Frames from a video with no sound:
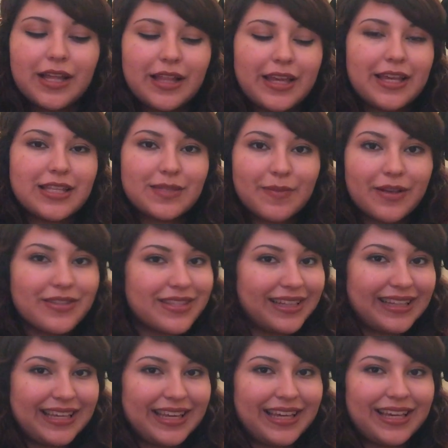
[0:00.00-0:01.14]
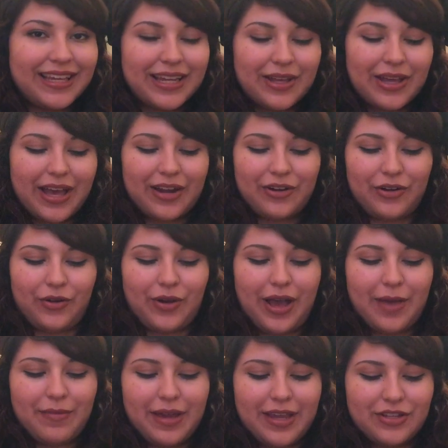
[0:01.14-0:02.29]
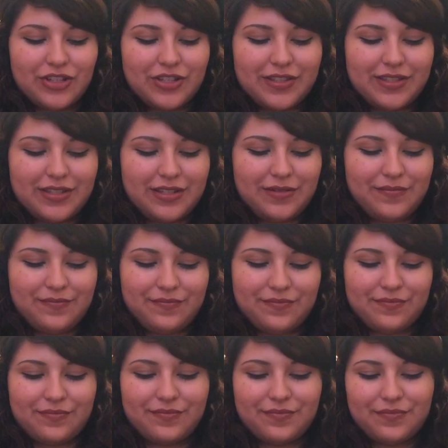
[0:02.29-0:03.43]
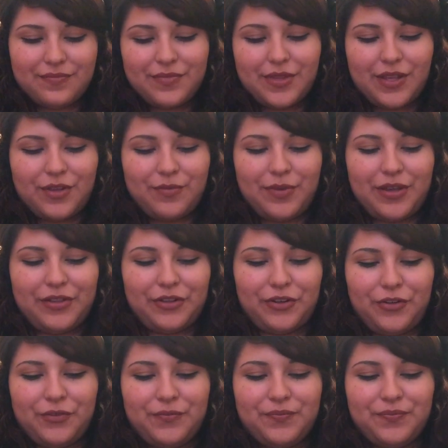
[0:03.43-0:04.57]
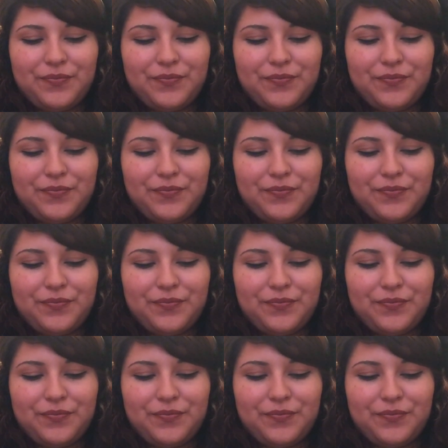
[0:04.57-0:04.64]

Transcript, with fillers: Like, it smells clean. I don't know. I might just be a little,